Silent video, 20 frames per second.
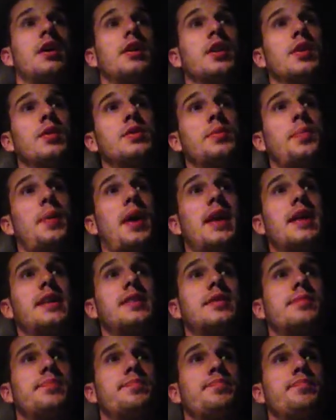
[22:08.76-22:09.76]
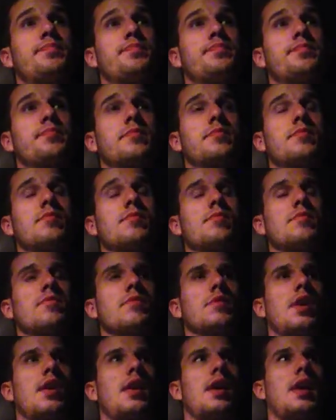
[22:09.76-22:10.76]
There's a Penny's,
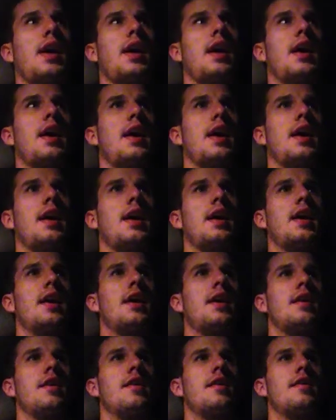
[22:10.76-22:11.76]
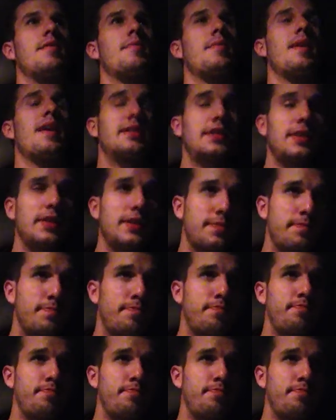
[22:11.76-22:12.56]
a Macy's,